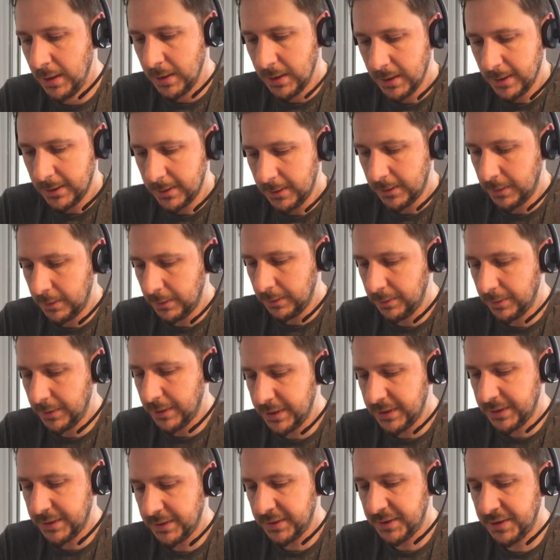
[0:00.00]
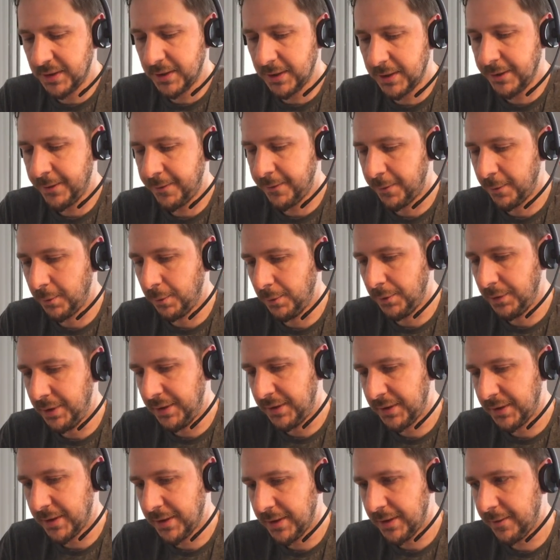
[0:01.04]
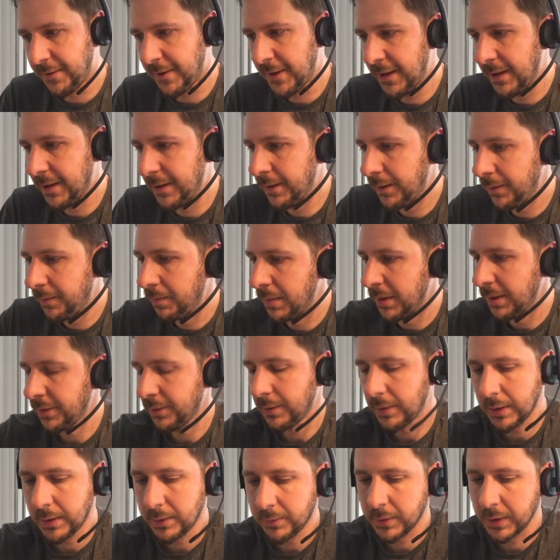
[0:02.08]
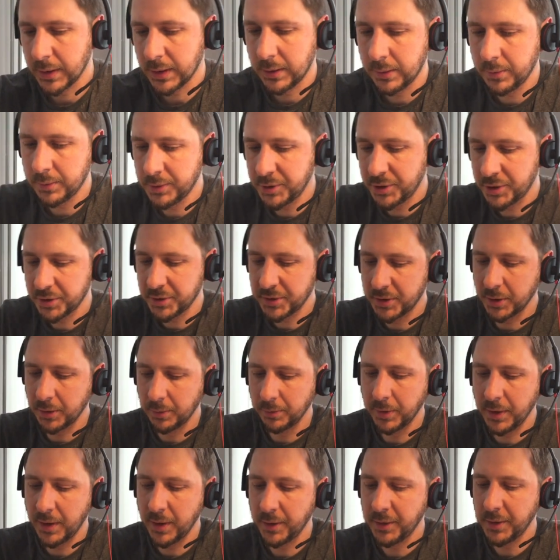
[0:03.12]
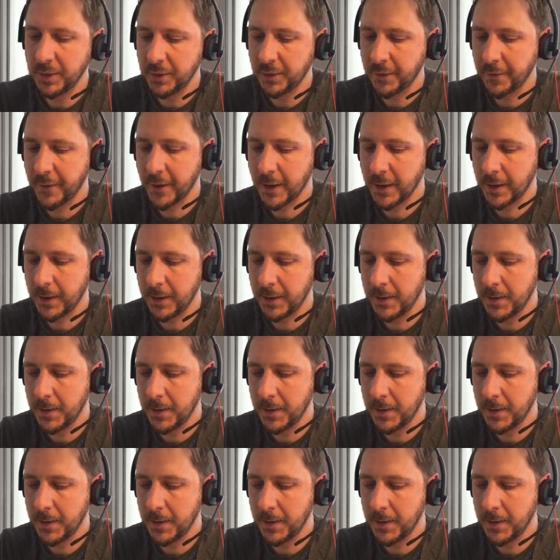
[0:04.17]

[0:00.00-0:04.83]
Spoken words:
always delightful, this kind of hand, but well, we just deal with it, it's fine.